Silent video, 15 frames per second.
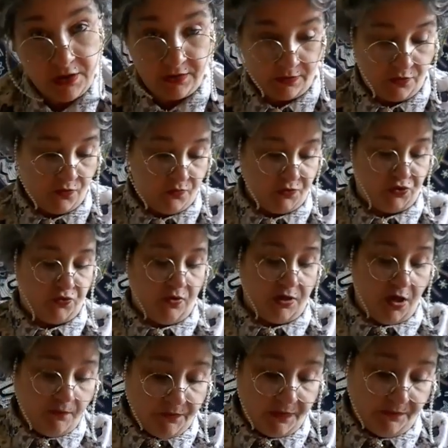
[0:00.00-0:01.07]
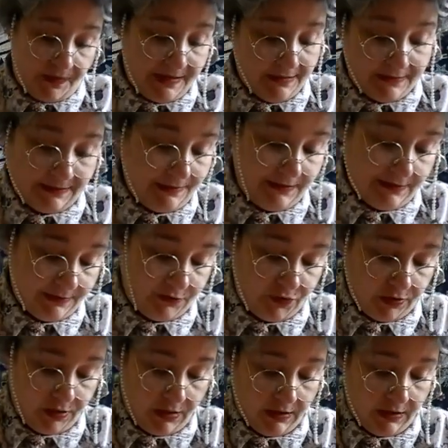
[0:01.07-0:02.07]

I always do. I come prepared, dear. Do.